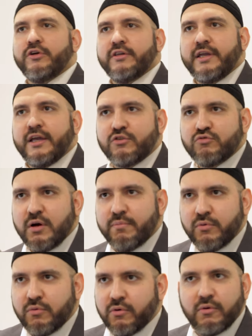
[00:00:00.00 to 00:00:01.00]
you're going to get in
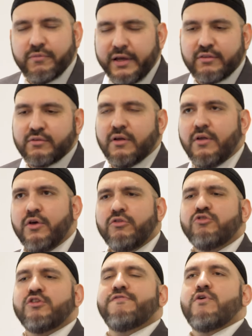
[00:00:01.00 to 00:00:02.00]
trouble, or like,
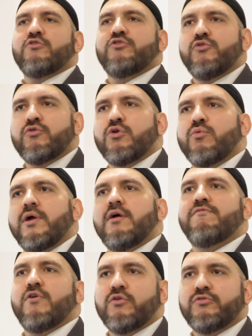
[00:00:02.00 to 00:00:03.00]
no, just focus on your
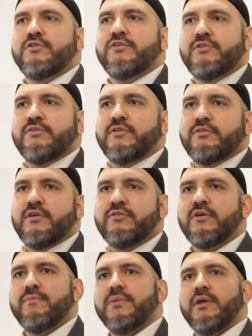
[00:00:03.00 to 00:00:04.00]
career, focus on this, this, this,
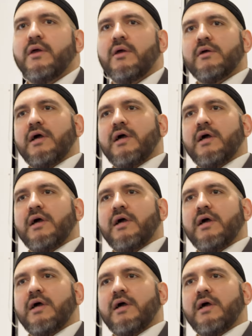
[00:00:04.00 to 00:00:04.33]
this.